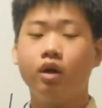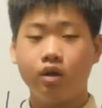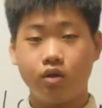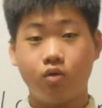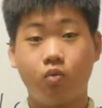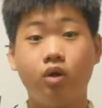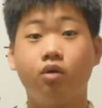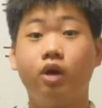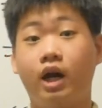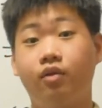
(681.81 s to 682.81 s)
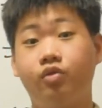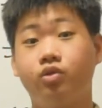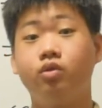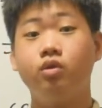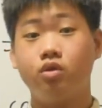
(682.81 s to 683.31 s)
you will have
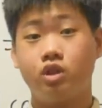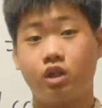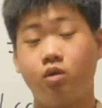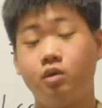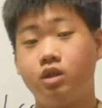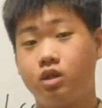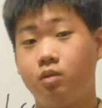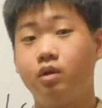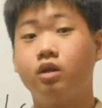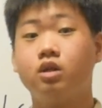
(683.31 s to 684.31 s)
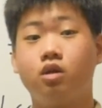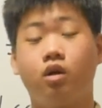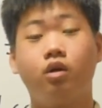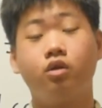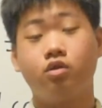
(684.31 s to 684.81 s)
to use Jacobian determinant in
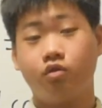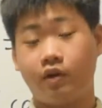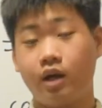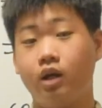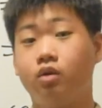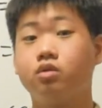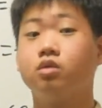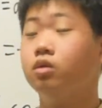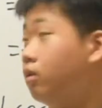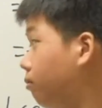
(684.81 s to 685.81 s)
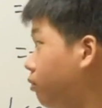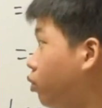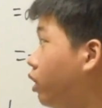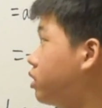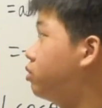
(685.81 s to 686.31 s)
order to find out
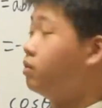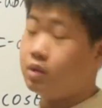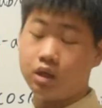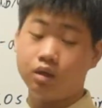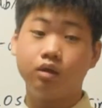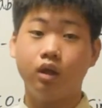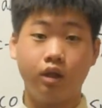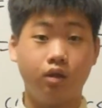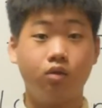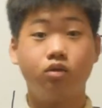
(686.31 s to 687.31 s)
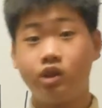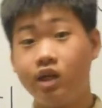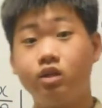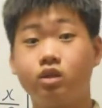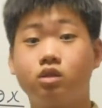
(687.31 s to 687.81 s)
what will be the little
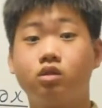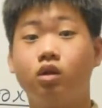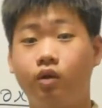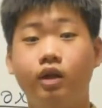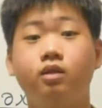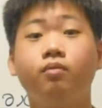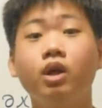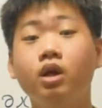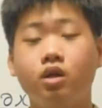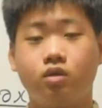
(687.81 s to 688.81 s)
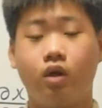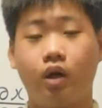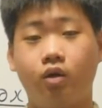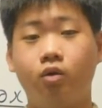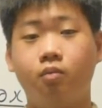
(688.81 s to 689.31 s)
changes. Alright? So
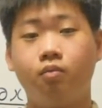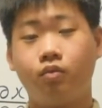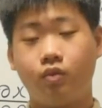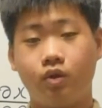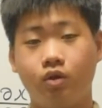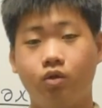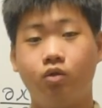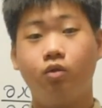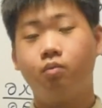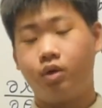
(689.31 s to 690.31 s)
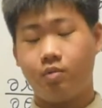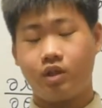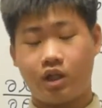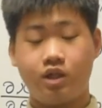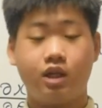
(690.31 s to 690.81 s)
I hope you pretty
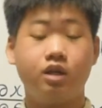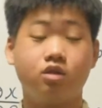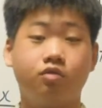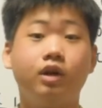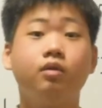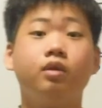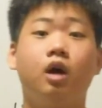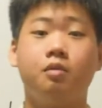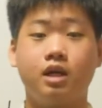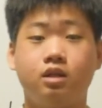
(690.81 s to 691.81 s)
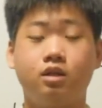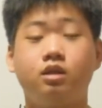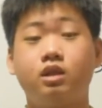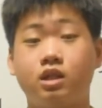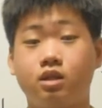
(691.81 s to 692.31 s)
much understand it so far. I'll be ending
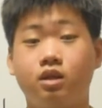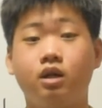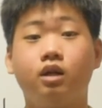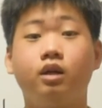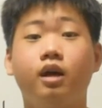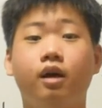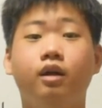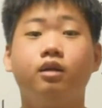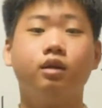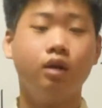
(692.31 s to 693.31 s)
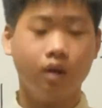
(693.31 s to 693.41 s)
this lesson here, and